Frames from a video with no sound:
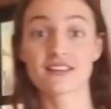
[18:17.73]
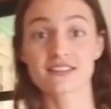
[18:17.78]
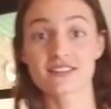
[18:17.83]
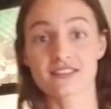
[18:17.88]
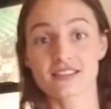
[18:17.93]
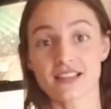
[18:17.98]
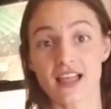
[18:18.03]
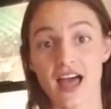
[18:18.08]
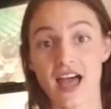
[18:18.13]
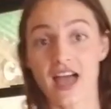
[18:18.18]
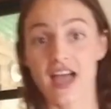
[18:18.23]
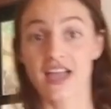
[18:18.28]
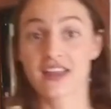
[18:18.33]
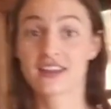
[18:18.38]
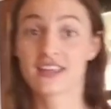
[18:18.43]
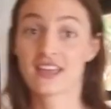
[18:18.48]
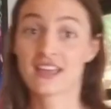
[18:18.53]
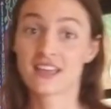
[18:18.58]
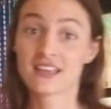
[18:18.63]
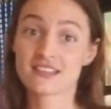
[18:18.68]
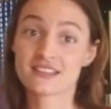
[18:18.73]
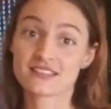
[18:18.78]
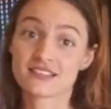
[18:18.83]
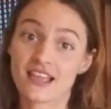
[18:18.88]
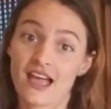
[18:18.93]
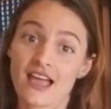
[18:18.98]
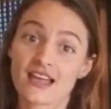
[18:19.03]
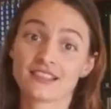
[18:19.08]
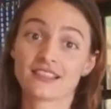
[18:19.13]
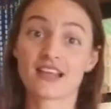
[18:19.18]
slide,
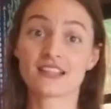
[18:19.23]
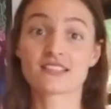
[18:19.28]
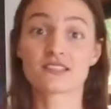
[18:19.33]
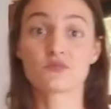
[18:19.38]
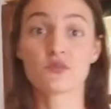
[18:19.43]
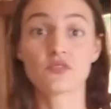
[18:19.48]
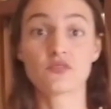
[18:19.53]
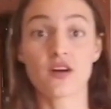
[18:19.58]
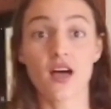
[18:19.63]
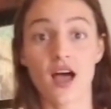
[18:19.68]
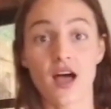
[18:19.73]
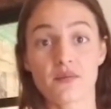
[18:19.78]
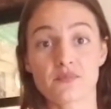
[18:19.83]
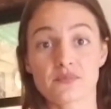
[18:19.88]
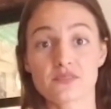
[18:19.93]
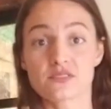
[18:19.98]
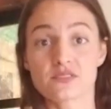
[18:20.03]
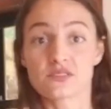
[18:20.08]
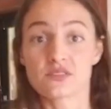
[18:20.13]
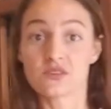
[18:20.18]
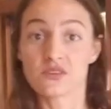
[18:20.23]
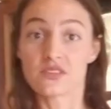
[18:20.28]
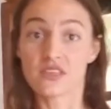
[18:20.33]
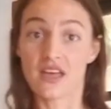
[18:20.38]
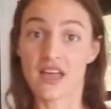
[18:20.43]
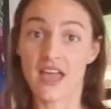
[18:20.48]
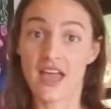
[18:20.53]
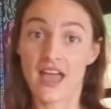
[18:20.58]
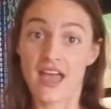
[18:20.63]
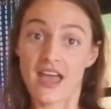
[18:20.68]
slide. Let's move up to
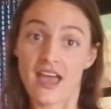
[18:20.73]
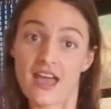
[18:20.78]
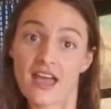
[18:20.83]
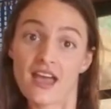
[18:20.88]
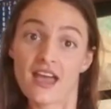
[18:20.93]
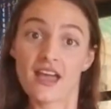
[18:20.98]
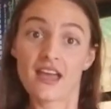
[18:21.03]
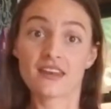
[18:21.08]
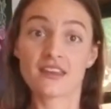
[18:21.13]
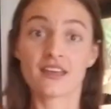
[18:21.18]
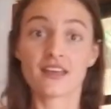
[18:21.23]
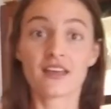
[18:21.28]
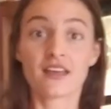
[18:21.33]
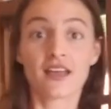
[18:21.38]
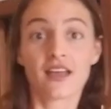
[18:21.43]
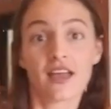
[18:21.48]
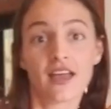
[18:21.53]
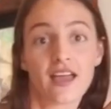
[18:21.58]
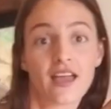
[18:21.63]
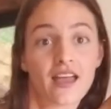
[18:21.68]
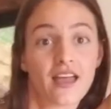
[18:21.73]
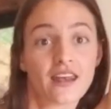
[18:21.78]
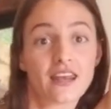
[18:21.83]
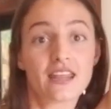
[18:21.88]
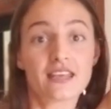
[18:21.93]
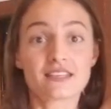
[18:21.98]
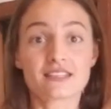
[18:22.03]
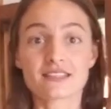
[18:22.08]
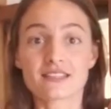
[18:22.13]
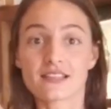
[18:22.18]
the head
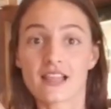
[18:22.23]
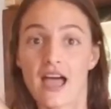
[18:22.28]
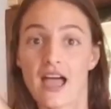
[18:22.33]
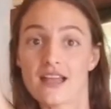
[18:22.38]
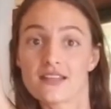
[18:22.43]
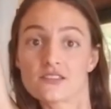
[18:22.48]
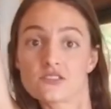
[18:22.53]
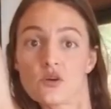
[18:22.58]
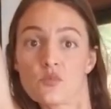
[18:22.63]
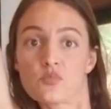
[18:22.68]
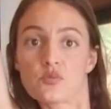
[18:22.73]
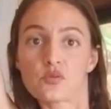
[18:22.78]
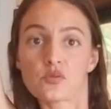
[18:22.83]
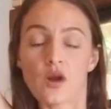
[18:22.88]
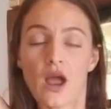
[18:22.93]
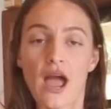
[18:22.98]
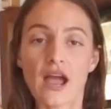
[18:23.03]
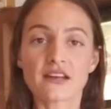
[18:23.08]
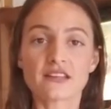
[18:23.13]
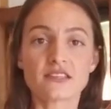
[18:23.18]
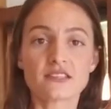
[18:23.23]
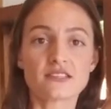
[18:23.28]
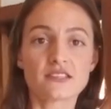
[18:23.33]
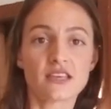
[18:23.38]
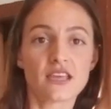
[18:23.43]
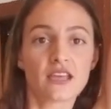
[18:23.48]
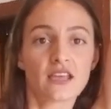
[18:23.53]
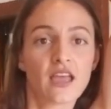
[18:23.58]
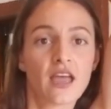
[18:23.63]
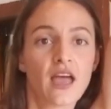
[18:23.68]
and slide. So
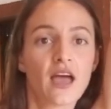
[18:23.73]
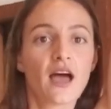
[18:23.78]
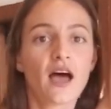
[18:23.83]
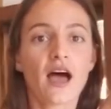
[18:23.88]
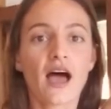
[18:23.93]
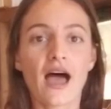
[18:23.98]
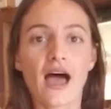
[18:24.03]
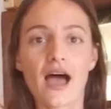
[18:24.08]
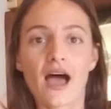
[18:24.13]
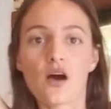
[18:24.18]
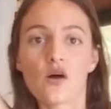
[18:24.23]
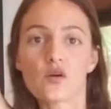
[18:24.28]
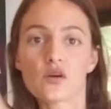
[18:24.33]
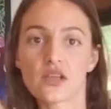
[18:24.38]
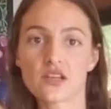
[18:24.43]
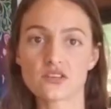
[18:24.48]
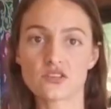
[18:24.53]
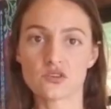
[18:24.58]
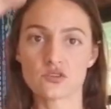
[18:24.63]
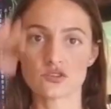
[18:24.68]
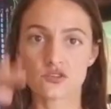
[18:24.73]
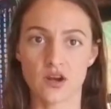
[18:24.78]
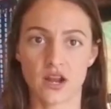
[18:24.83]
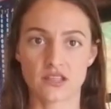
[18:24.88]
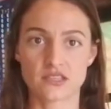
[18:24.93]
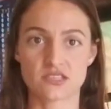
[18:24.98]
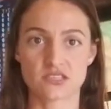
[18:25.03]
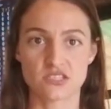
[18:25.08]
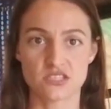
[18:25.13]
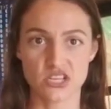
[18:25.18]
practicing how can you
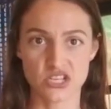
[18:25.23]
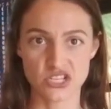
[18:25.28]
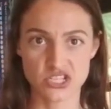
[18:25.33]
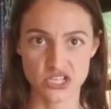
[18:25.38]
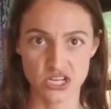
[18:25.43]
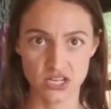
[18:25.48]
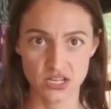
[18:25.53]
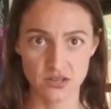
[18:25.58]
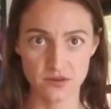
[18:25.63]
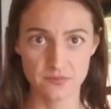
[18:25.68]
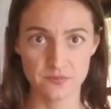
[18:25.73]
transition.